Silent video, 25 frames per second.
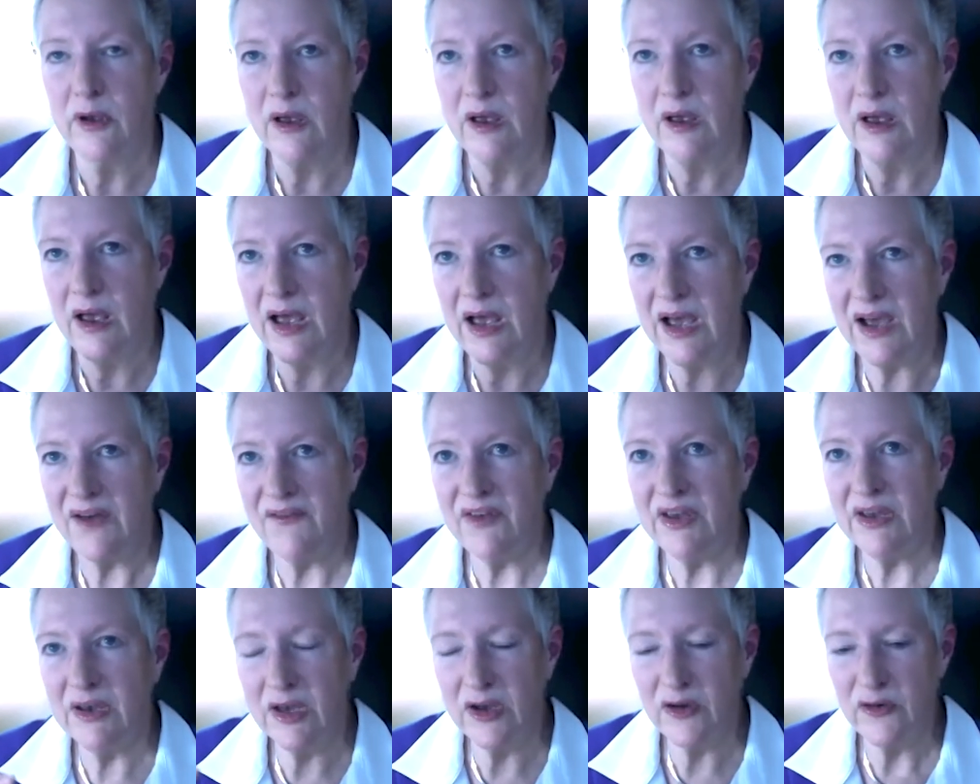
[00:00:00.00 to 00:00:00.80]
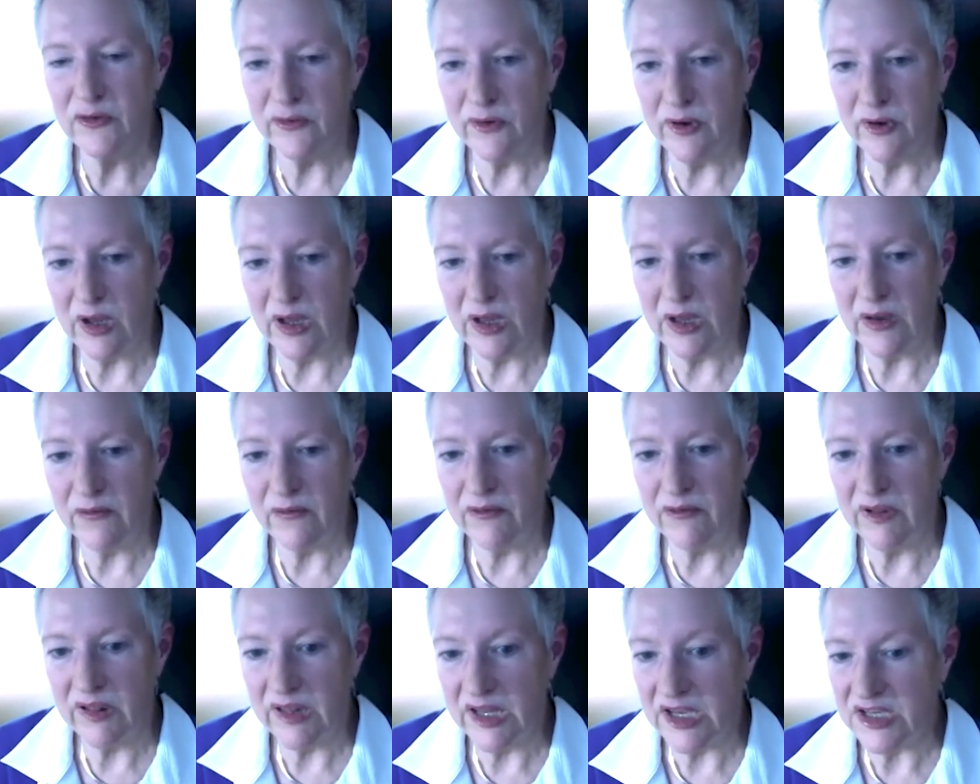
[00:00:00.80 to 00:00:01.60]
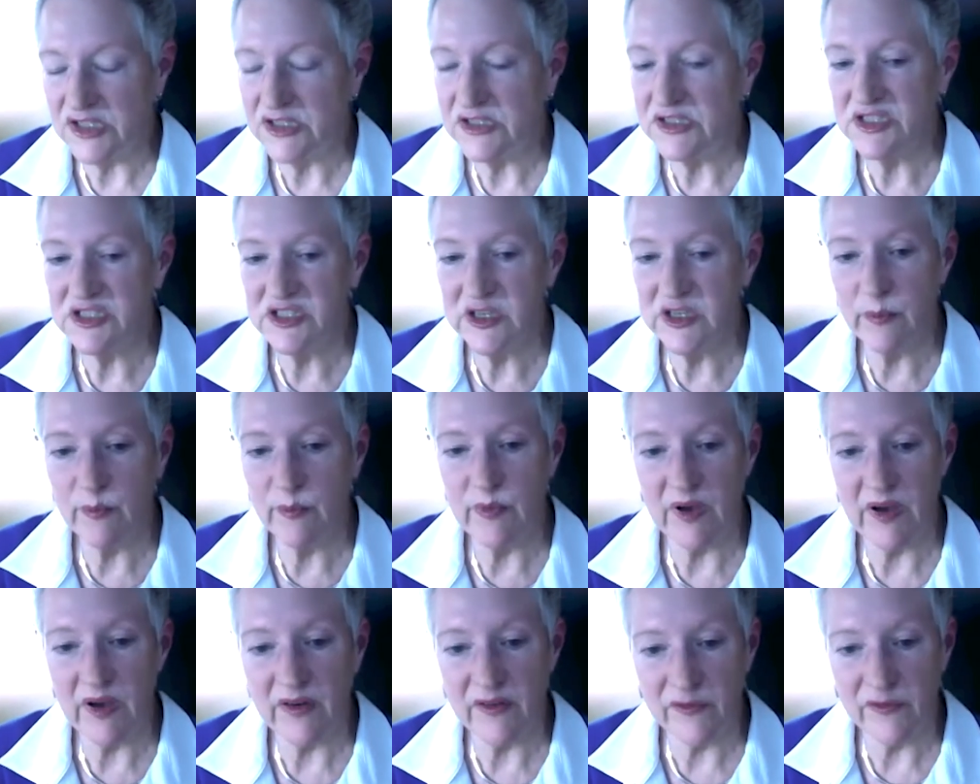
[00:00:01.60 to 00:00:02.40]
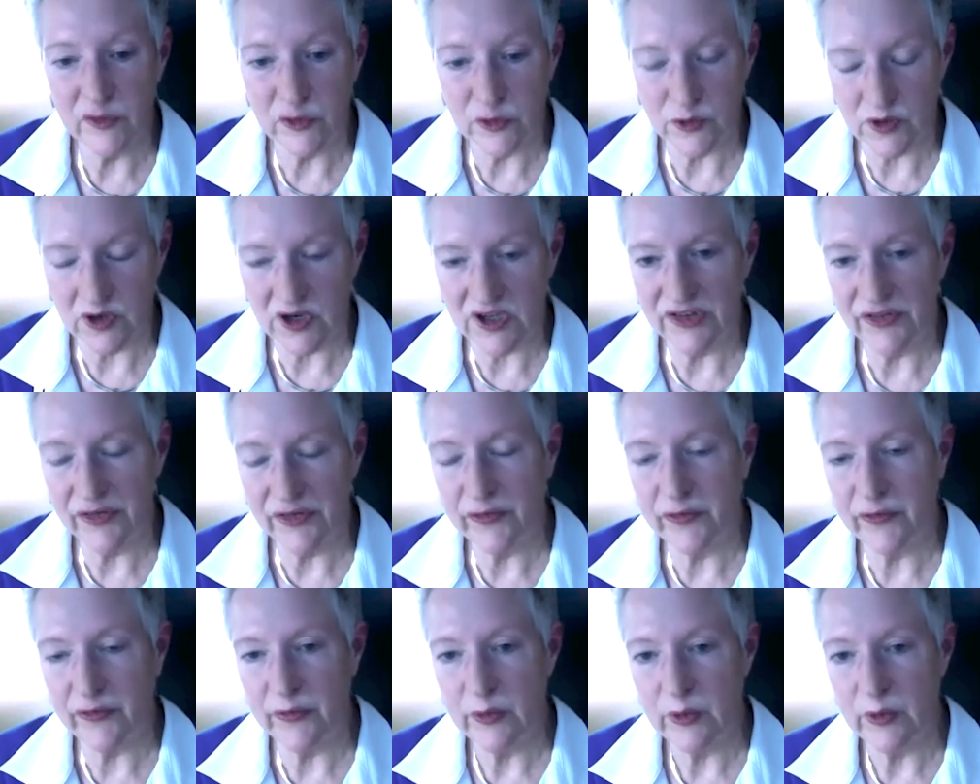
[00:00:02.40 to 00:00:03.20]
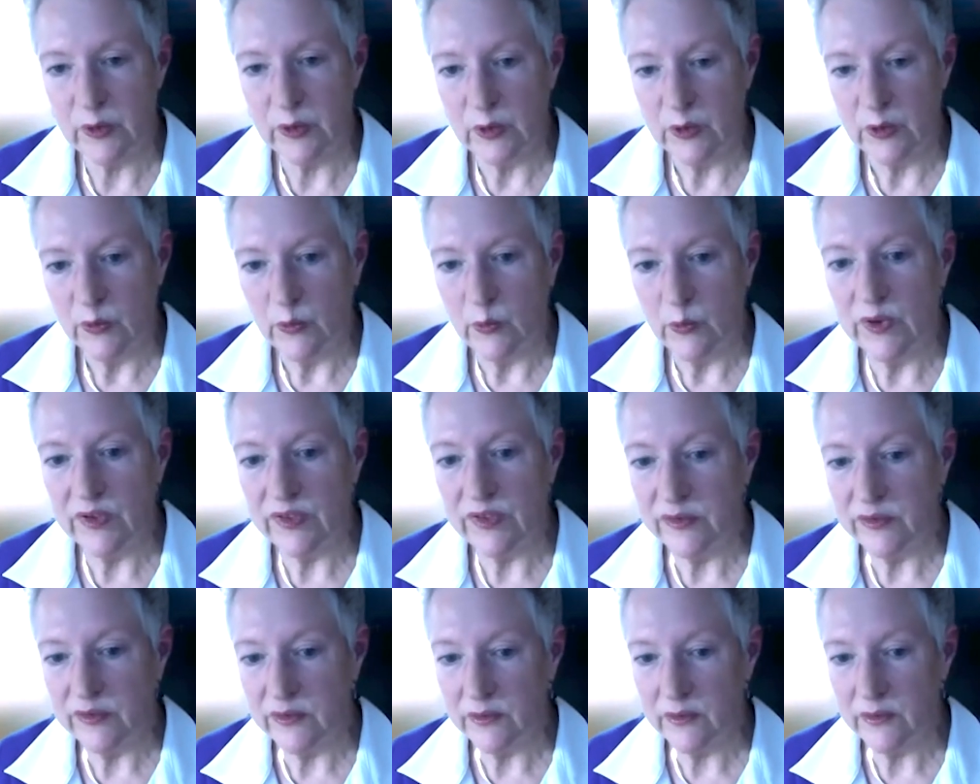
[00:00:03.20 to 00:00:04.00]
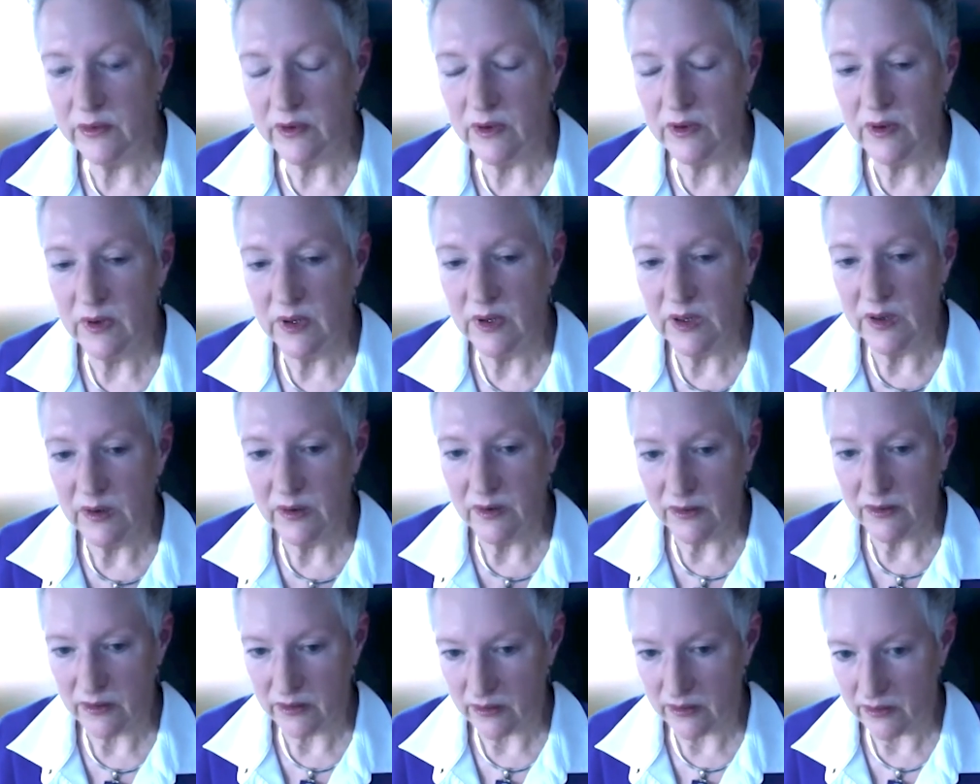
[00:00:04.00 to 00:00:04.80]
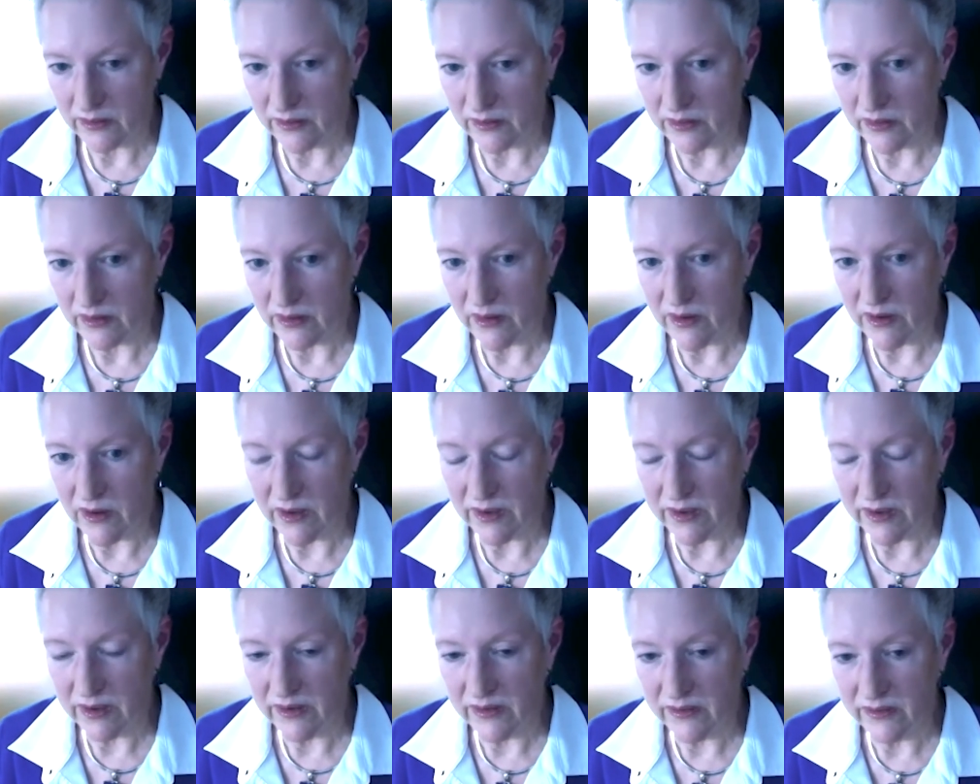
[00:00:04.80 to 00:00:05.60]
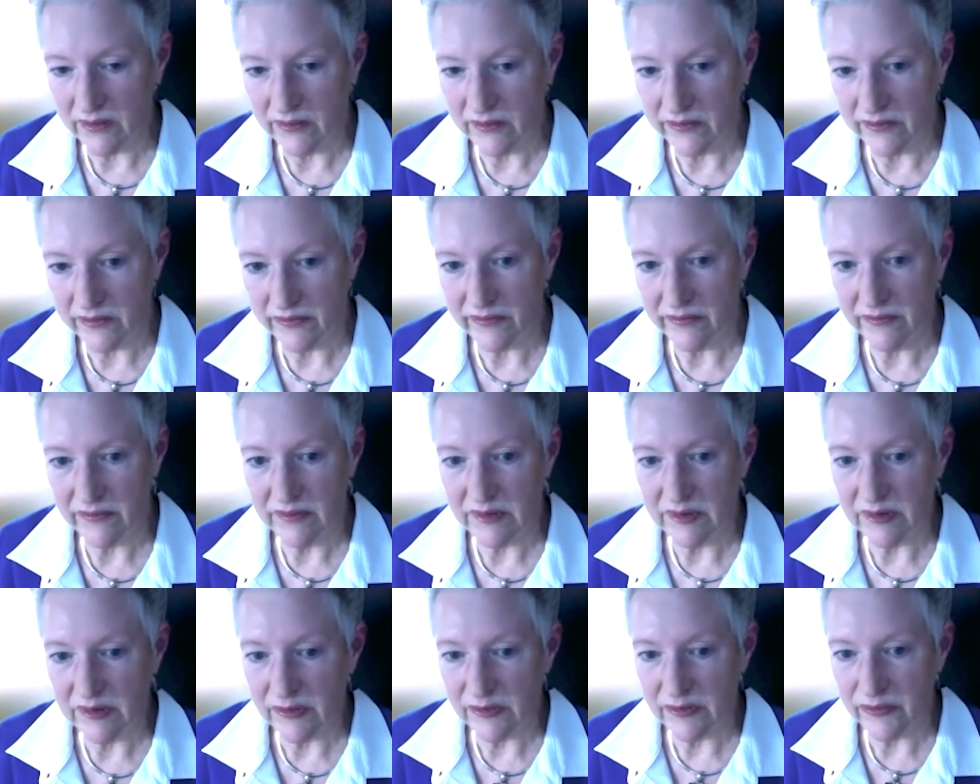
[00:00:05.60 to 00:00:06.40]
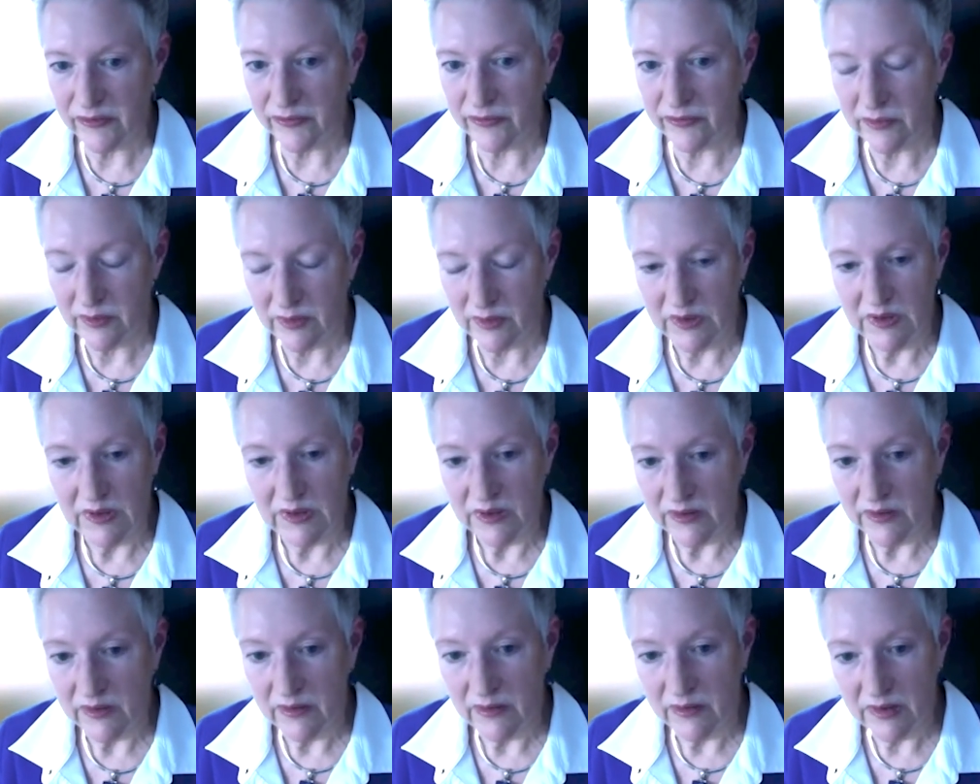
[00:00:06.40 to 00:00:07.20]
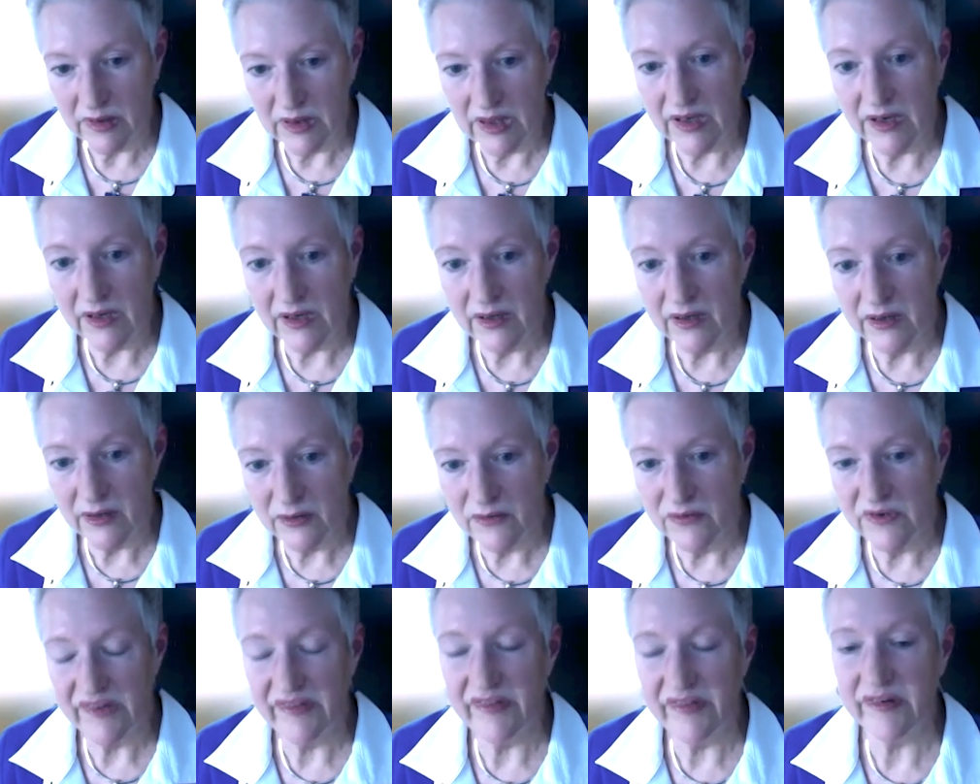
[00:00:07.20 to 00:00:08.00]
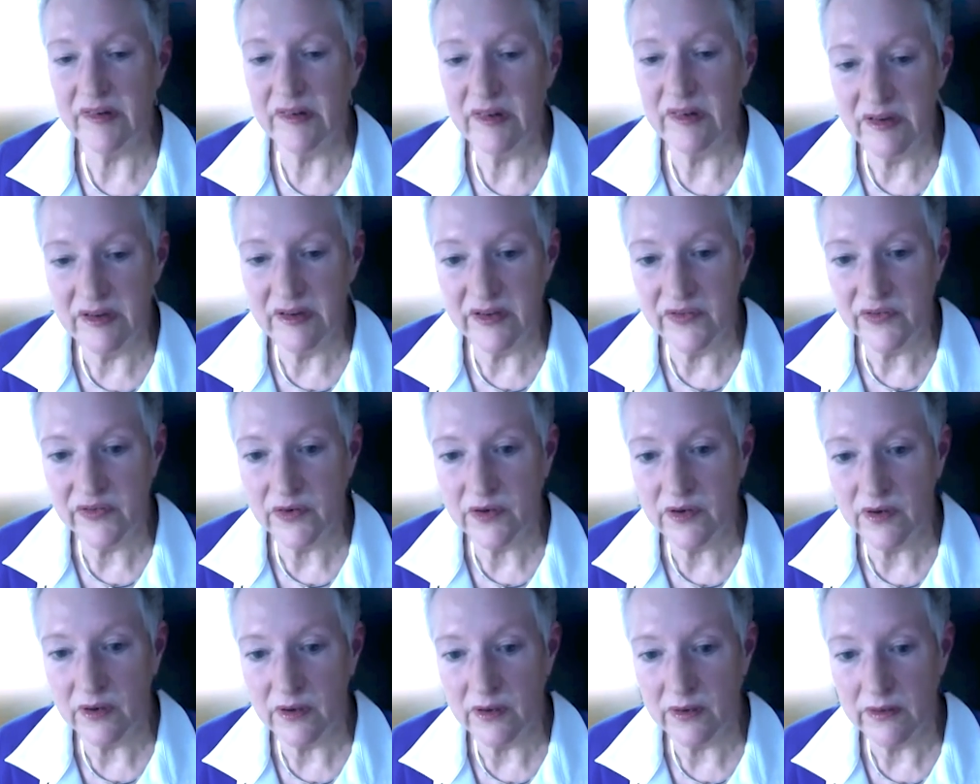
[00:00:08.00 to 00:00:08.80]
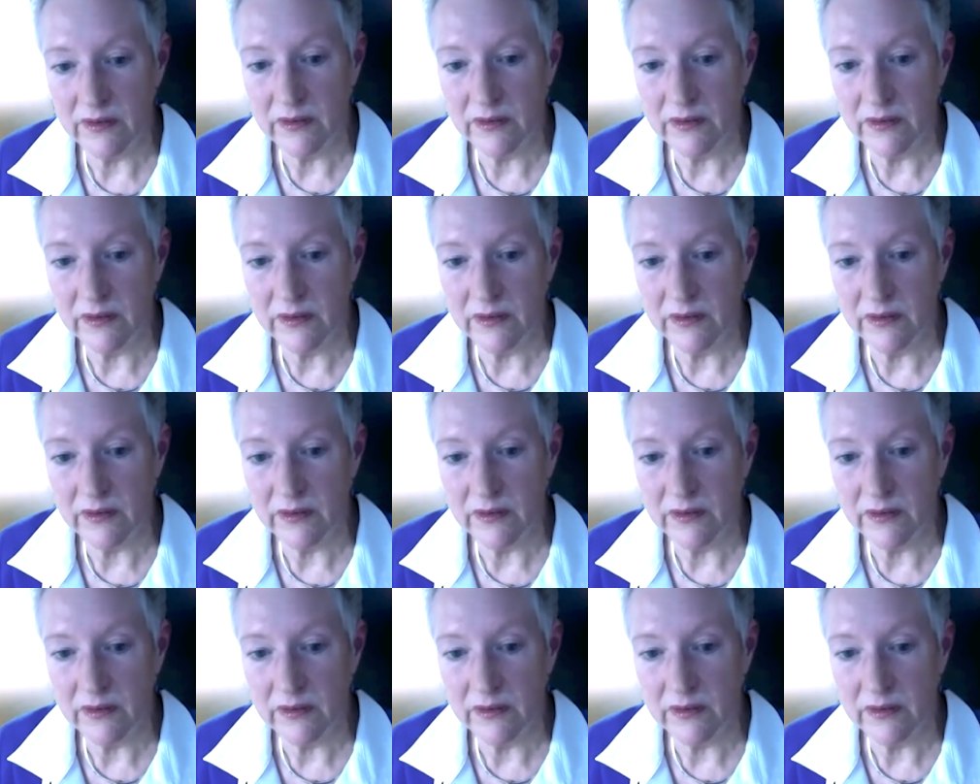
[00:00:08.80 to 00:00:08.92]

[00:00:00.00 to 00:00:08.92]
having a relationship of trust with your audience is getting increasingly difficult.